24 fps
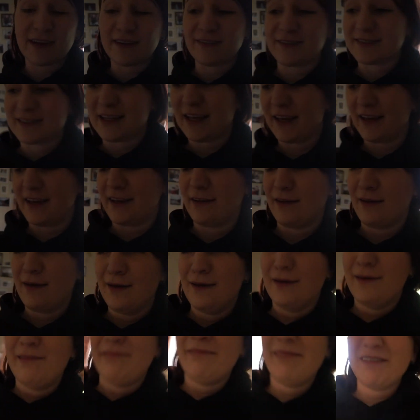outside
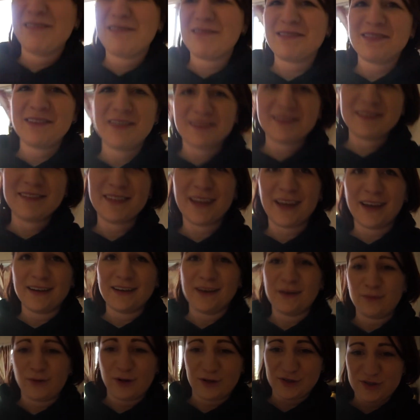than sit inside
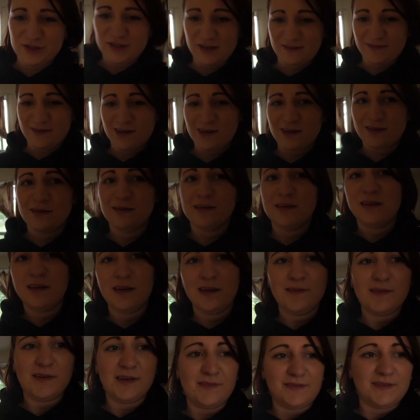and watch TV,
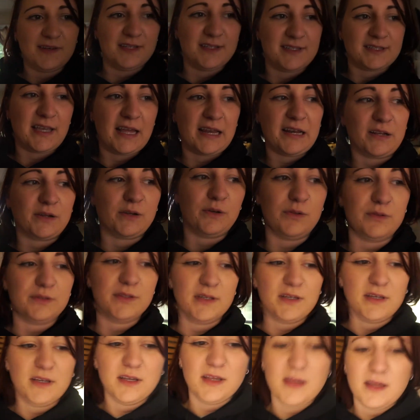even if it is kind of cold.
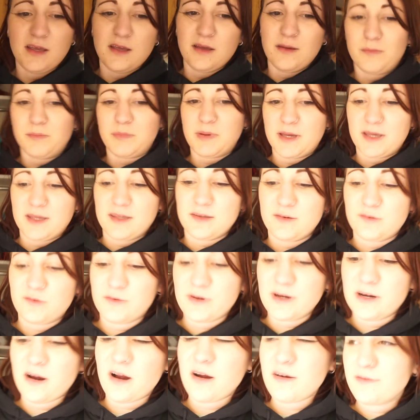But
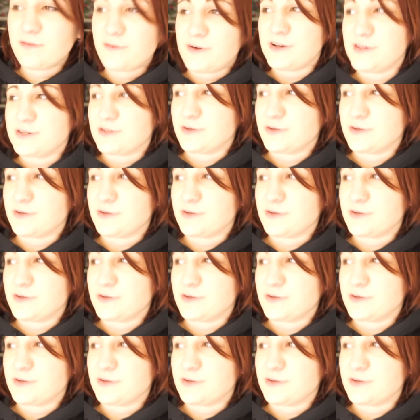where our front